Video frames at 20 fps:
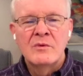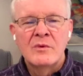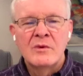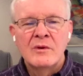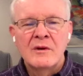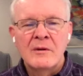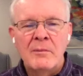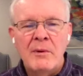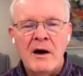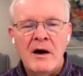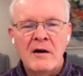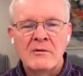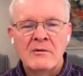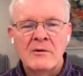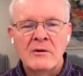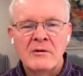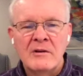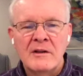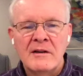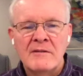when
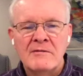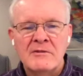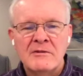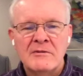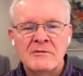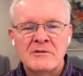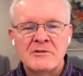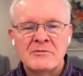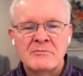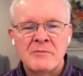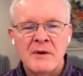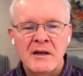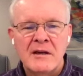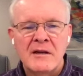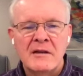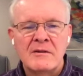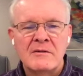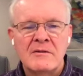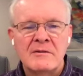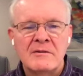Apollo 11's
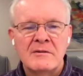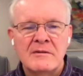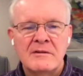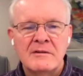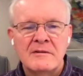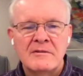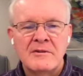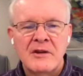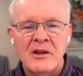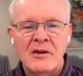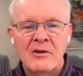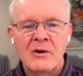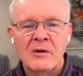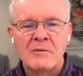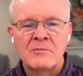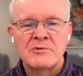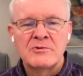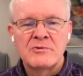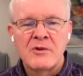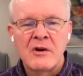men, Neil
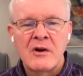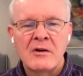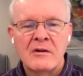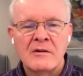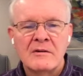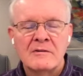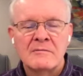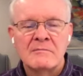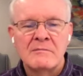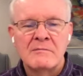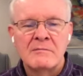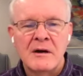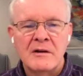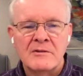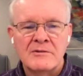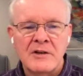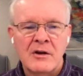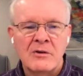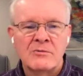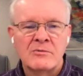Armstrong and
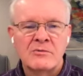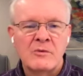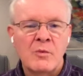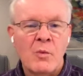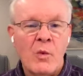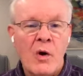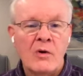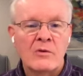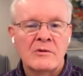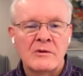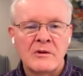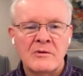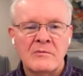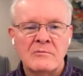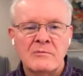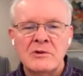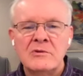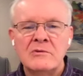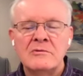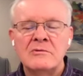Buzz Aldrin, walked on the
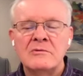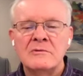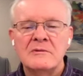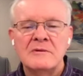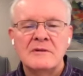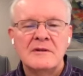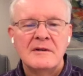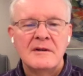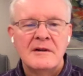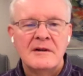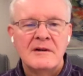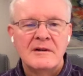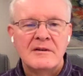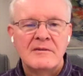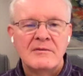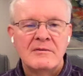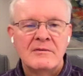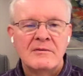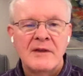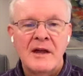moon,
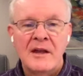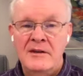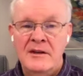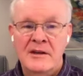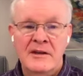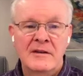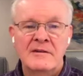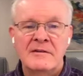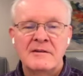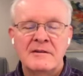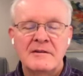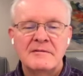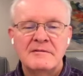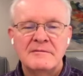they didn't.